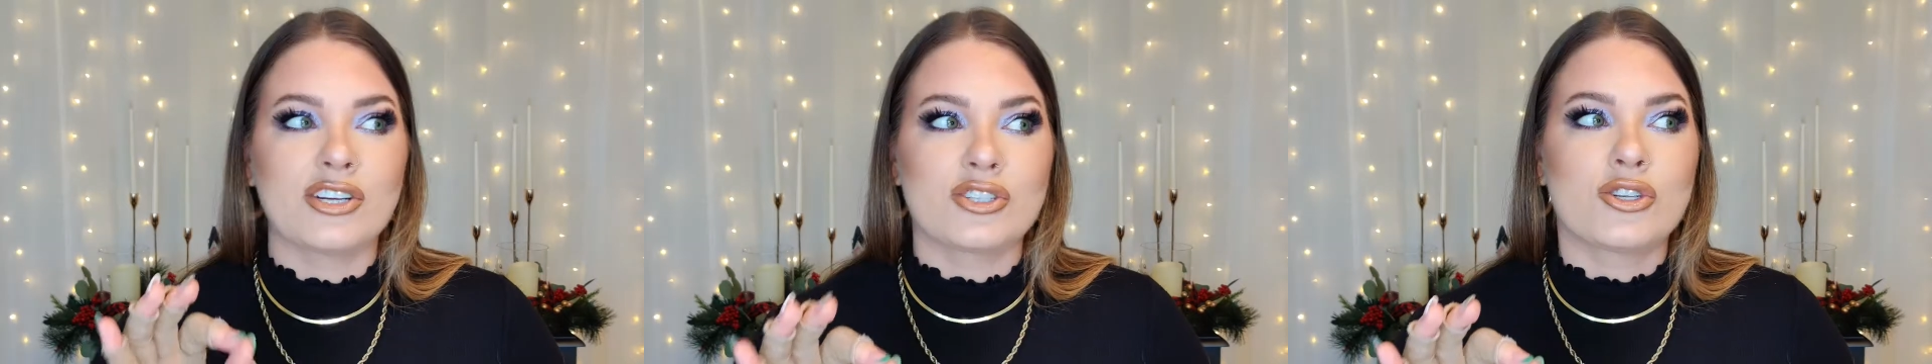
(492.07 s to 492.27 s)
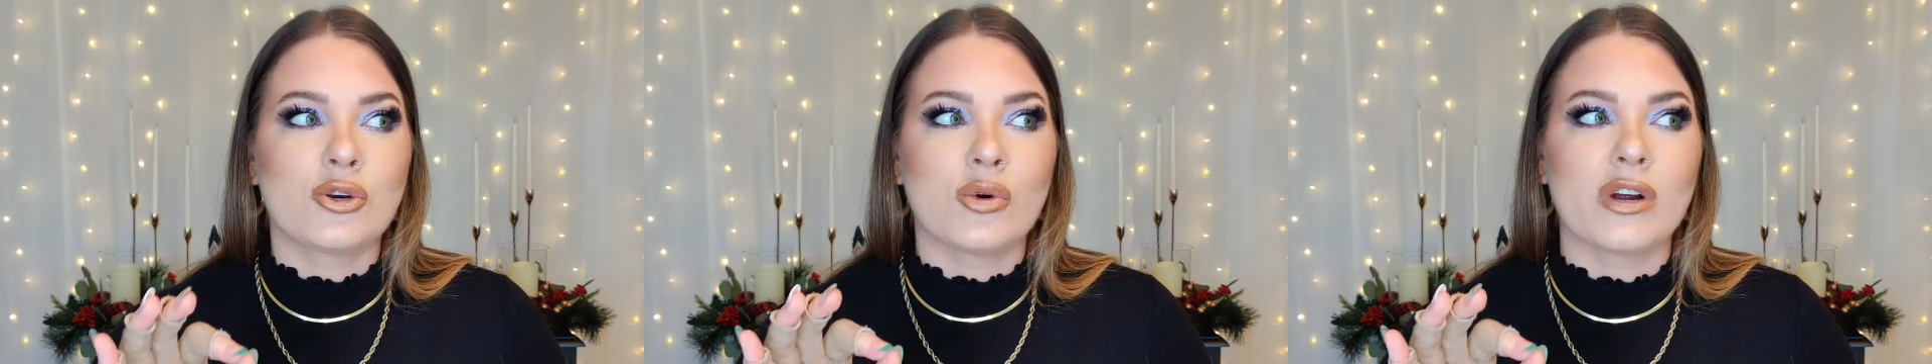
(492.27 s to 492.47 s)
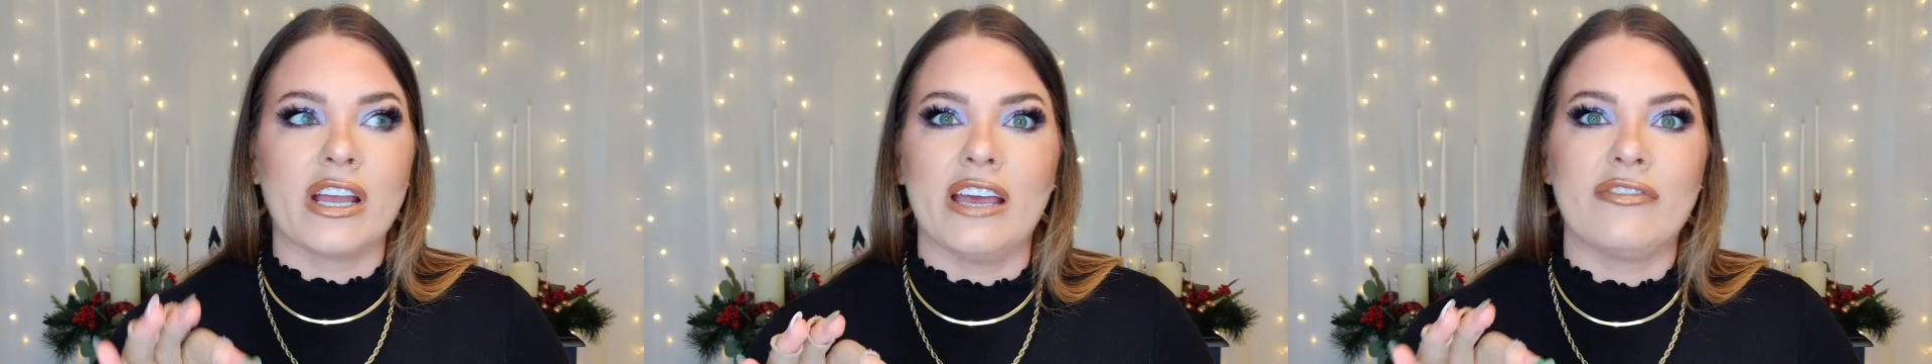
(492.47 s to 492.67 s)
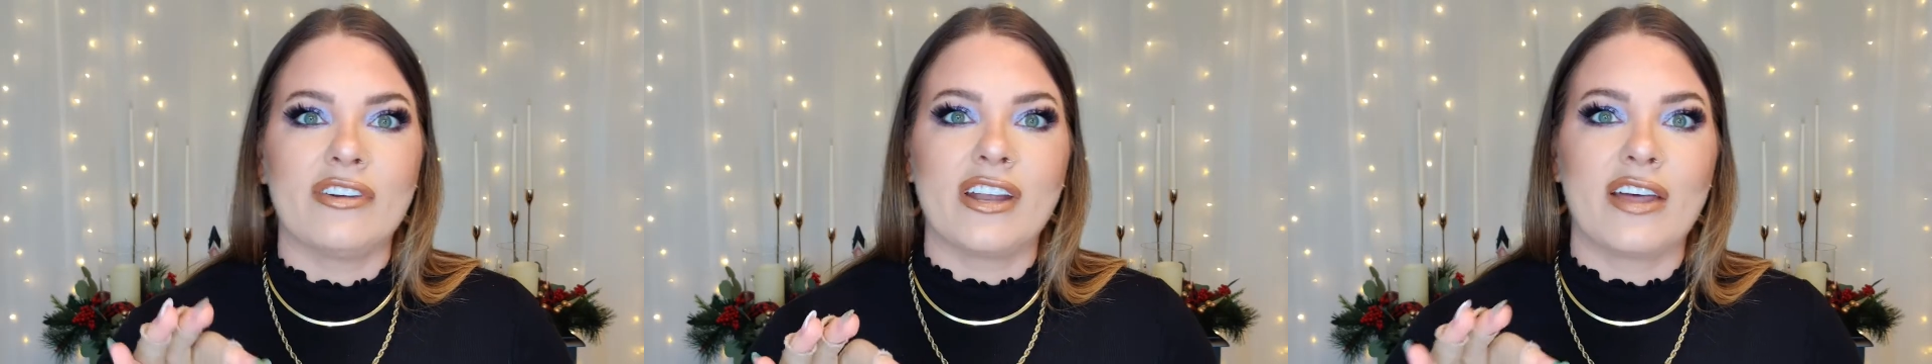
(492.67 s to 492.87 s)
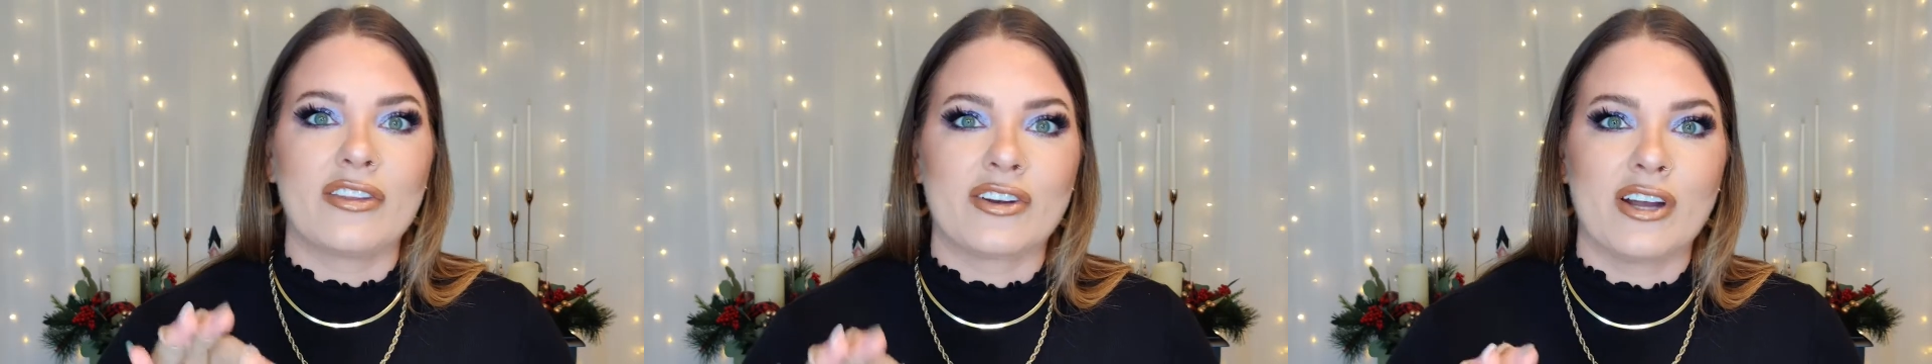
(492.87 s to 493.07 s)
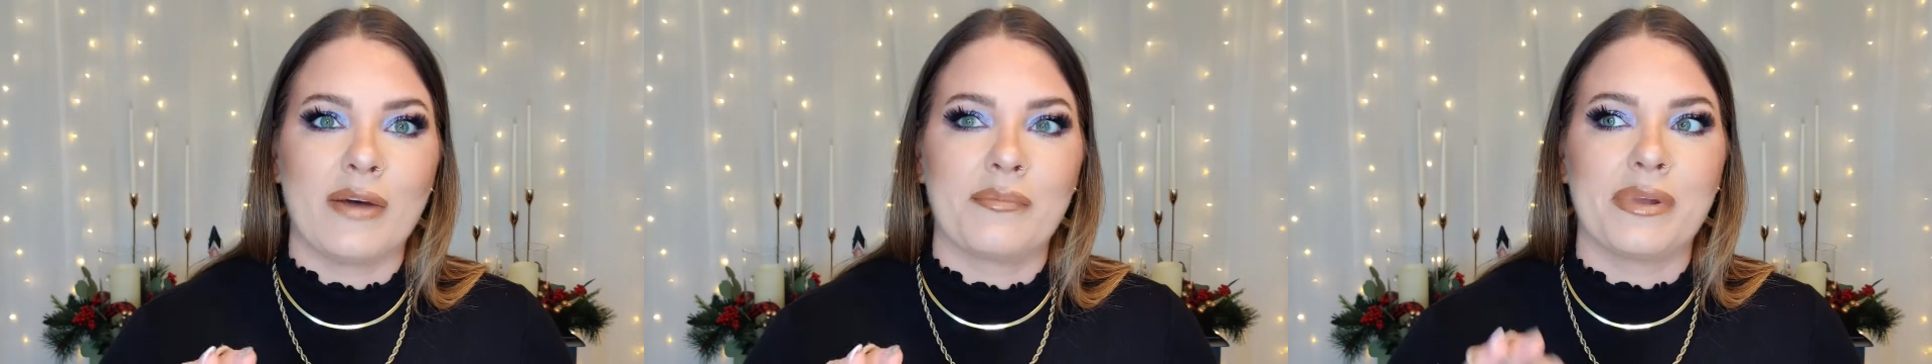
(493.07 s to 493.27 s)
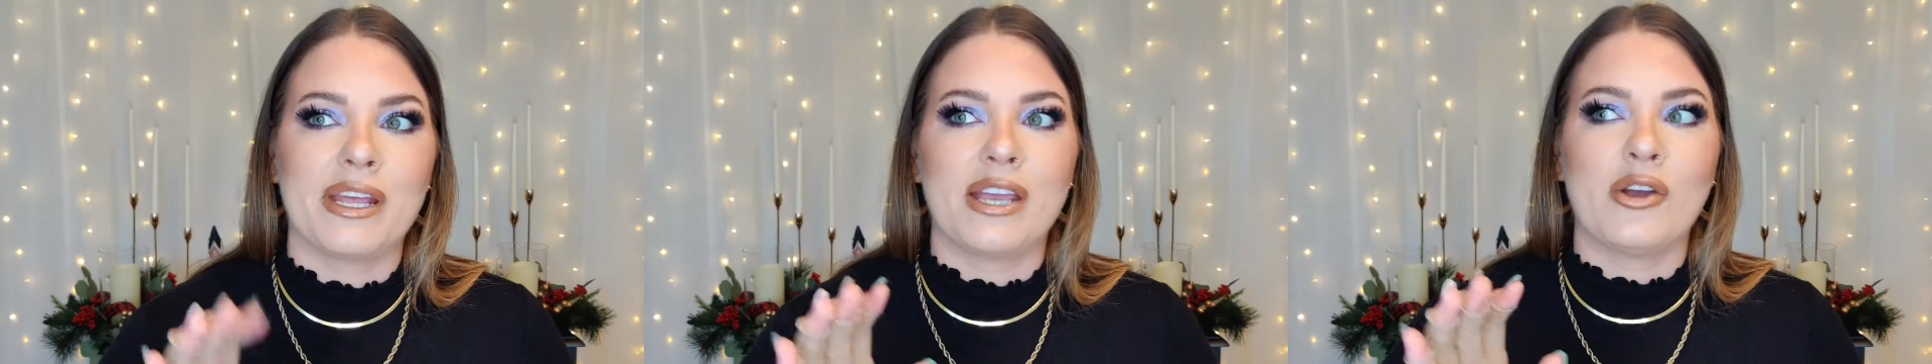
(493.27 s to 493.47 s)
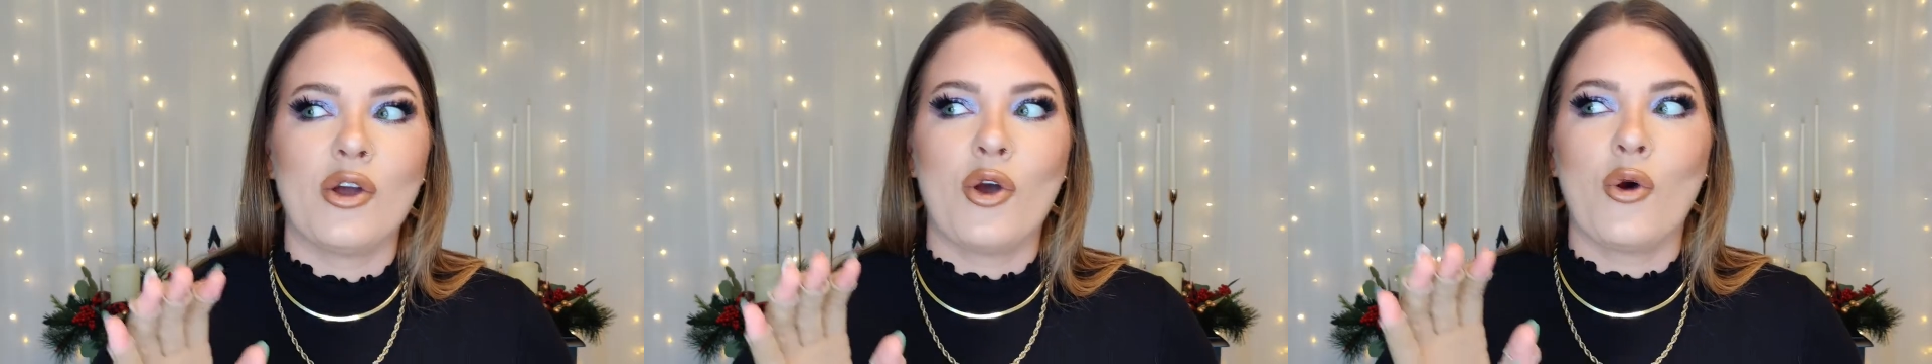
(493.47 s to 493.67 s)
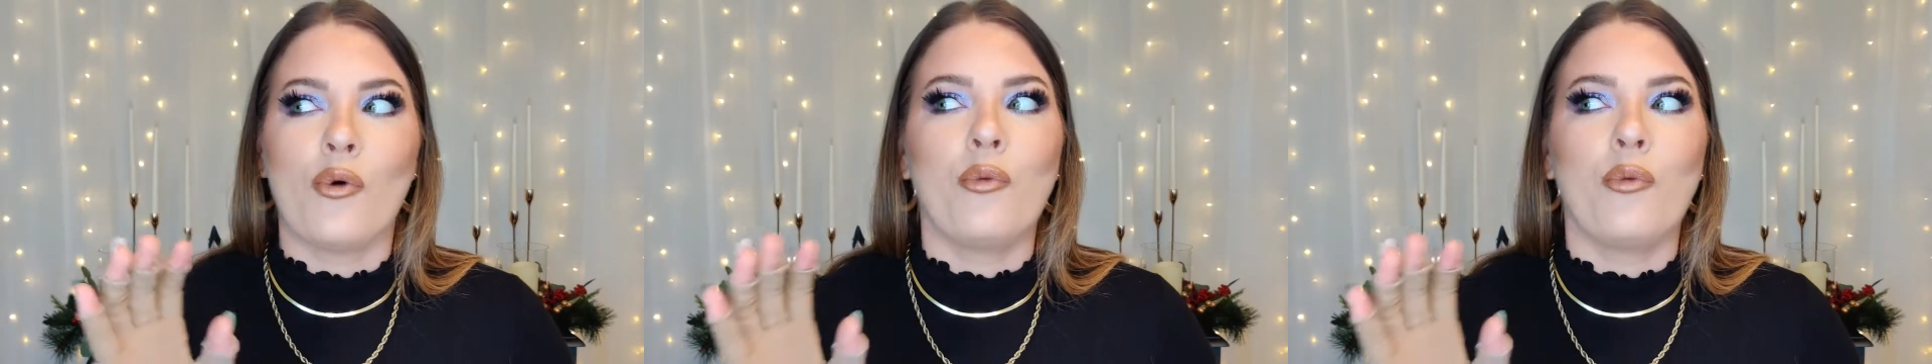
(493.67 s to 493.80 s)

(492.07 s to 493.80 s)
sure if another company